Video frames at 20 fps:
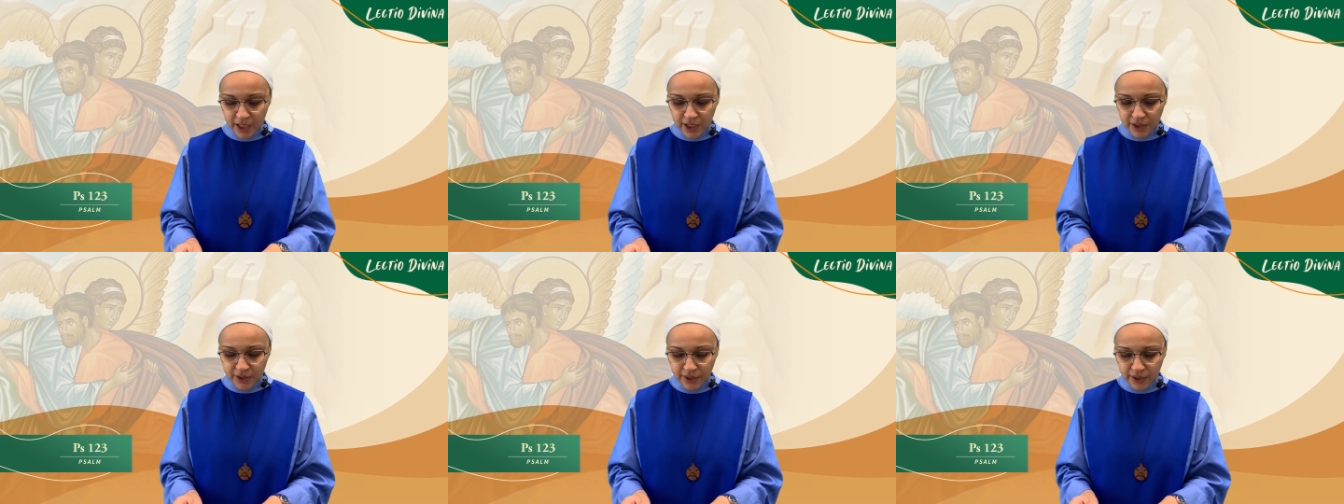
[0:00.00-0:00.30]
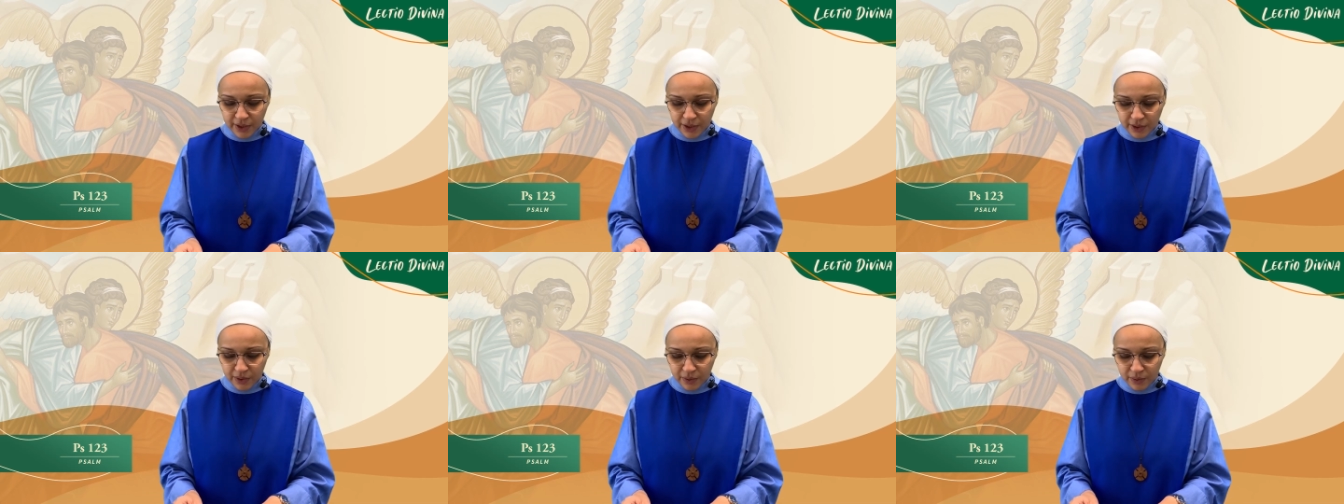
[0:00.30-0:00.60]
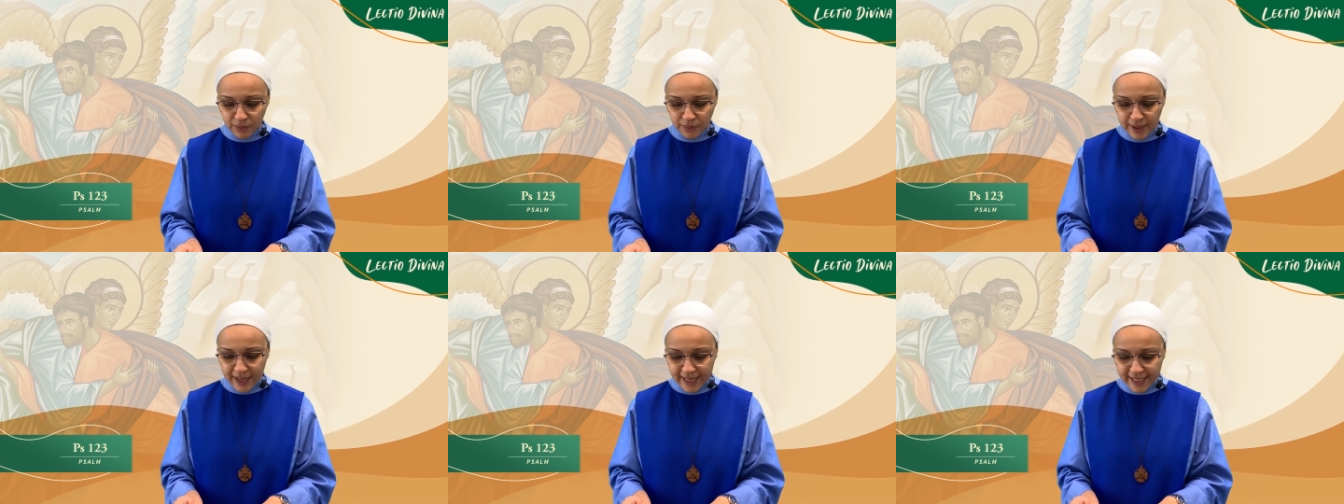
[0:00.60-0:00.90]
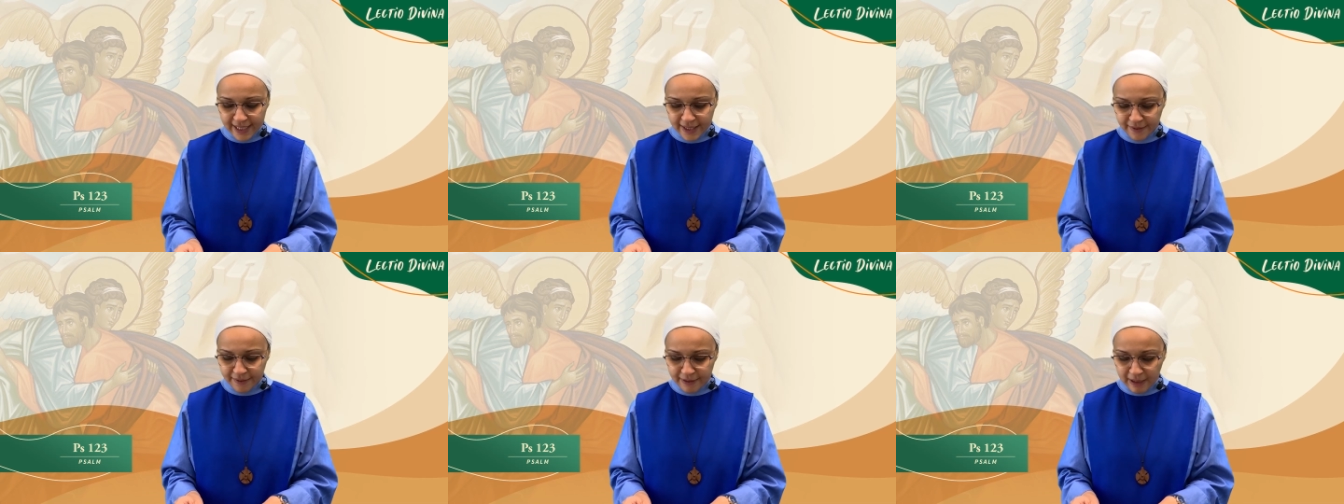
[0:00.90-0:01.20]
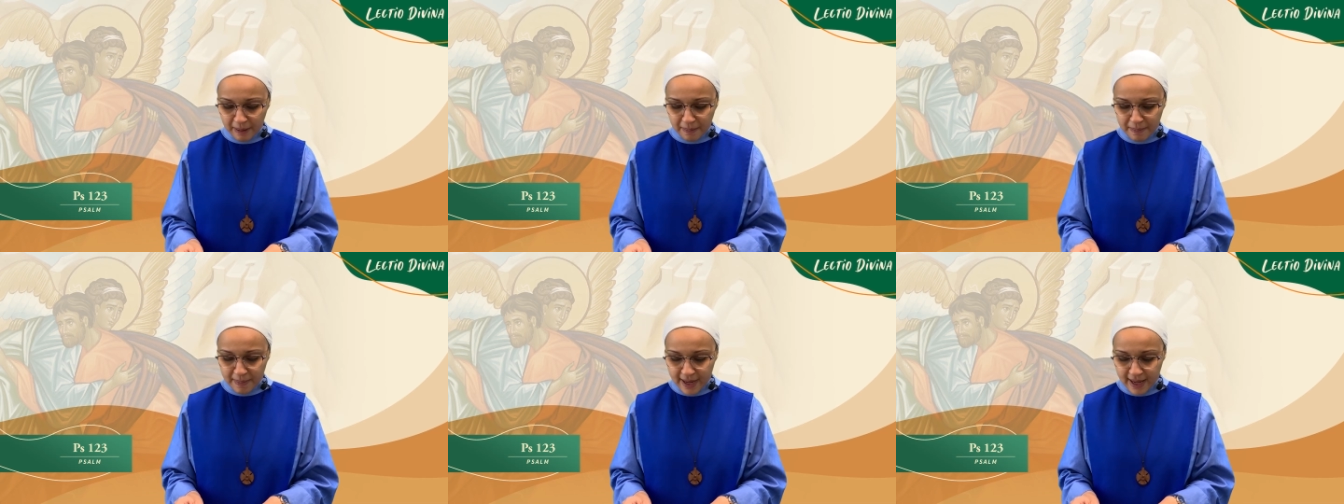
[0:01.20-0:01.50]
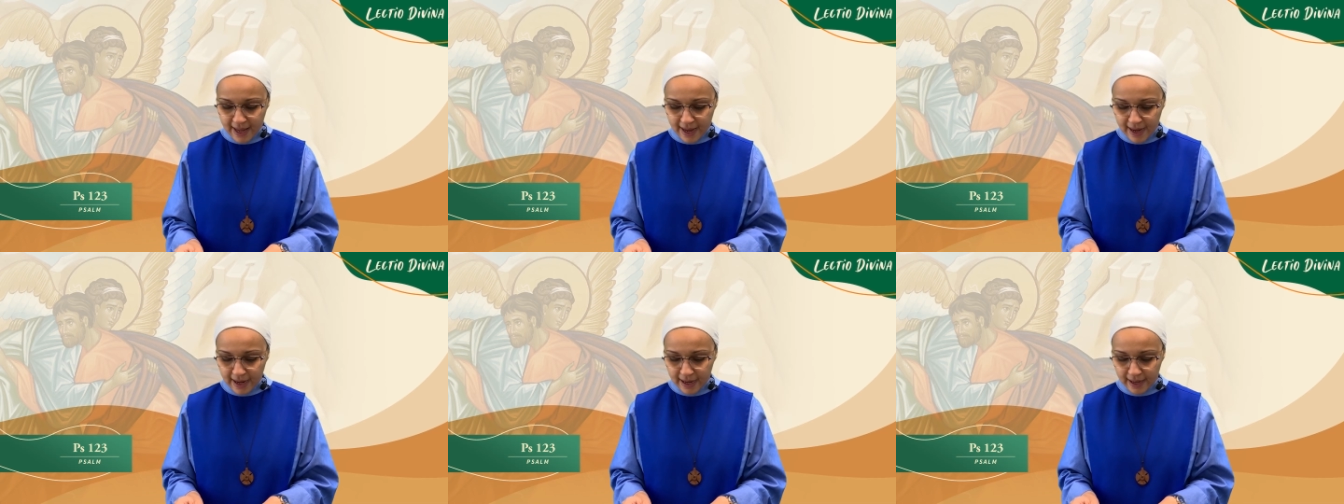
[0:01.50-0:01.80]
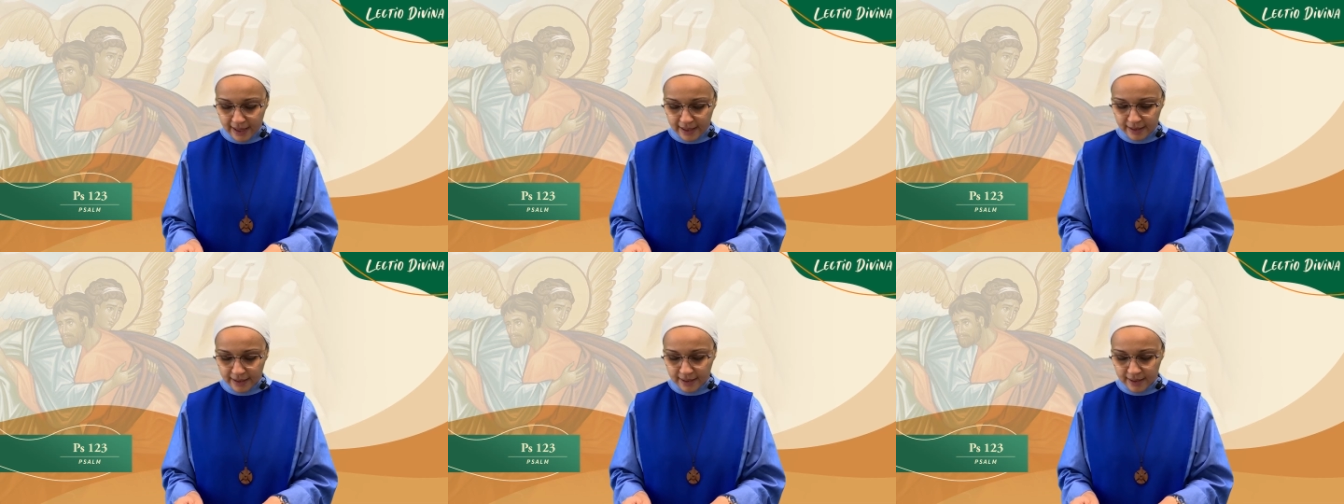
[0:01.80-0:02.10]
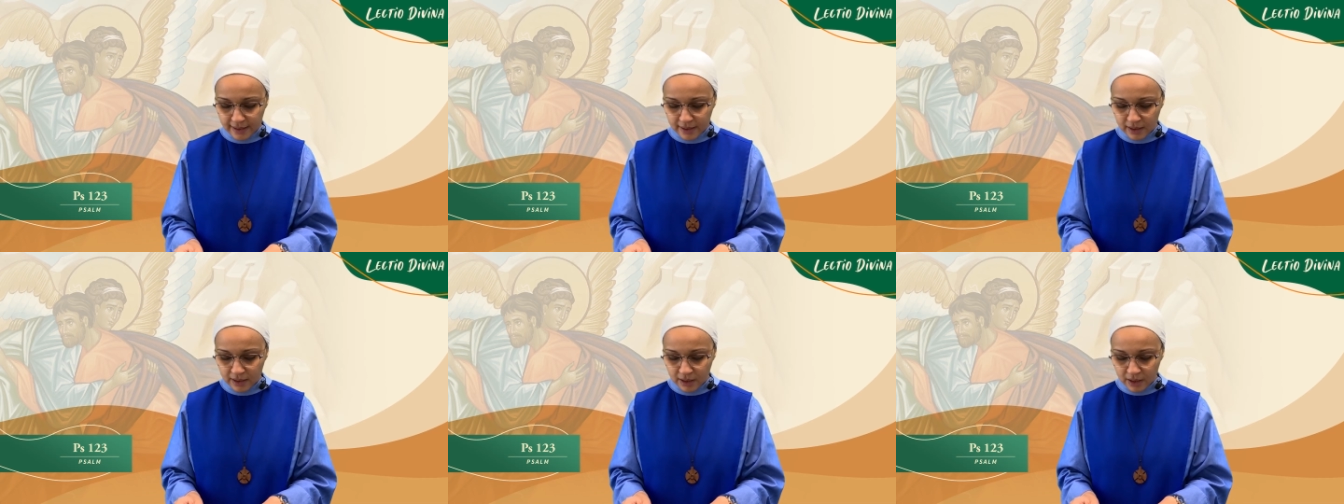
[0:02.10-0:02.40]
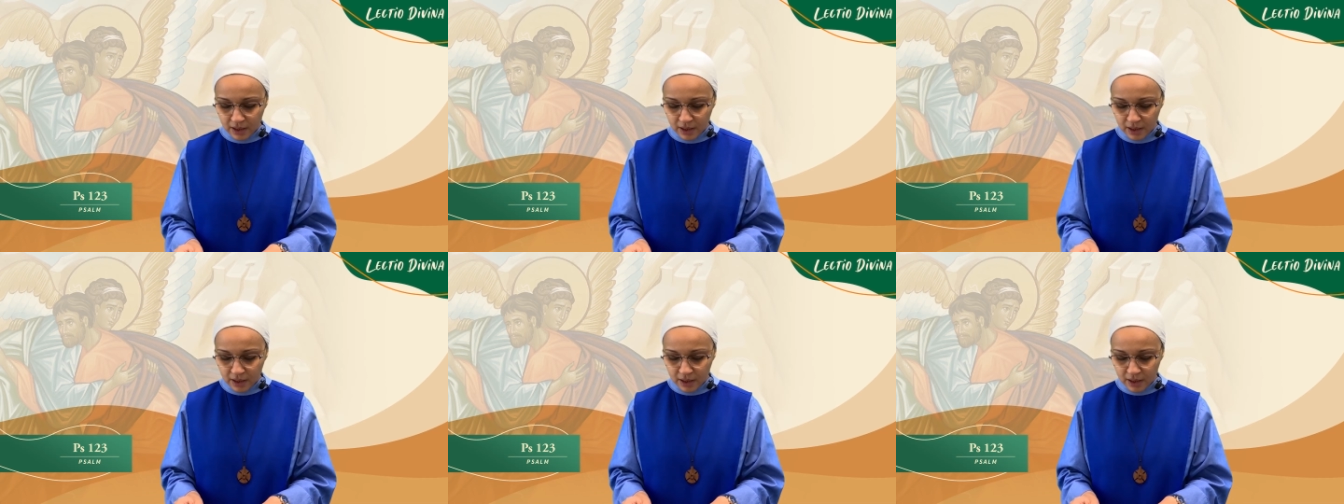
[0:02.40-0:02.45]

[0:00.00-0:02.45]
to you I lift up my eyes,